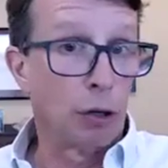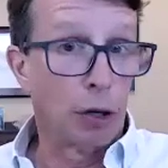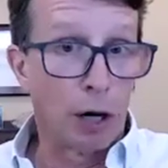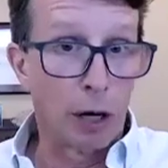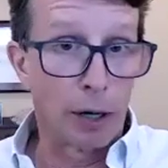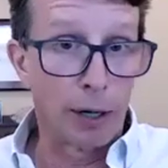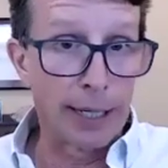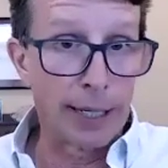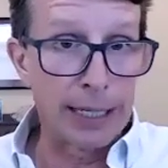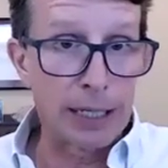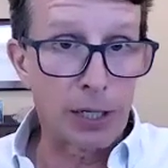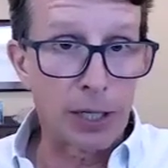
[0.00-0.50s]

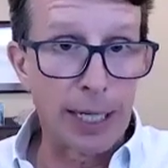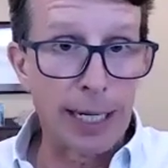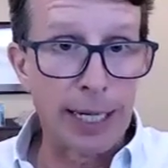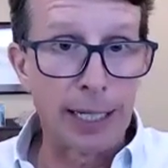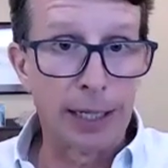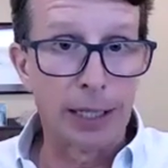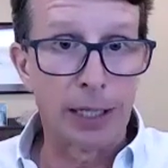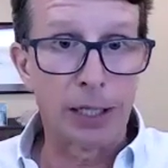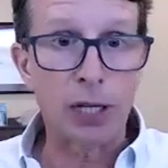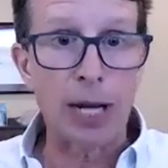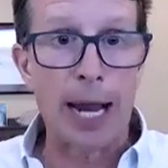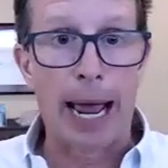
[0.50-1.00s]
already
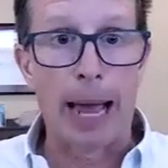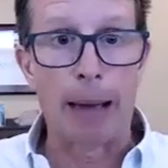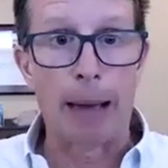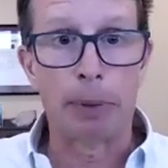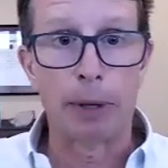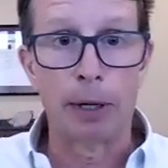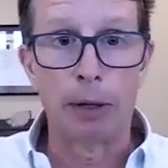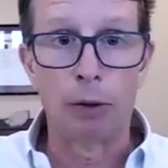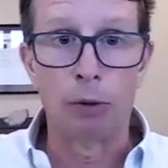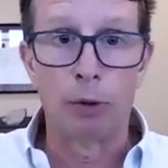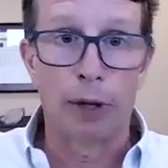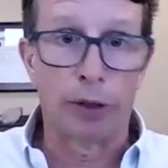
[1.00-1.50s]
seeing this
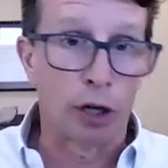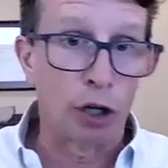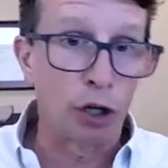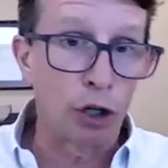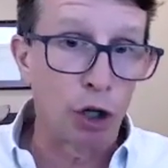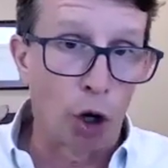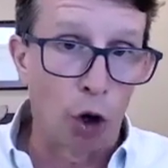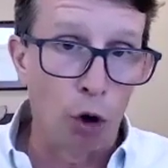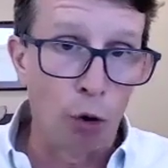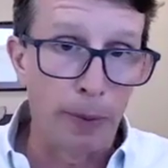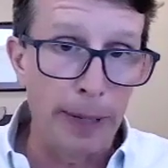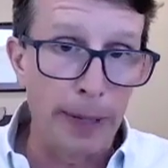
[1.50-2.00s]
happen with
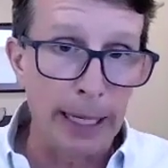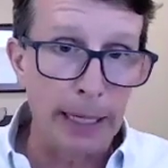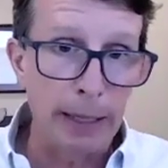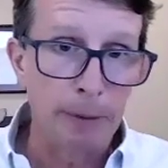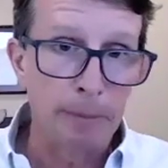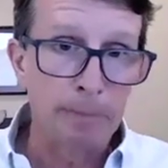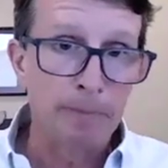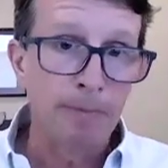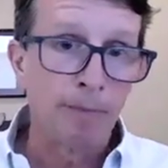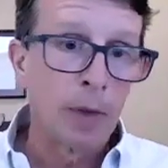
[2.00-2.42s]
Adobe,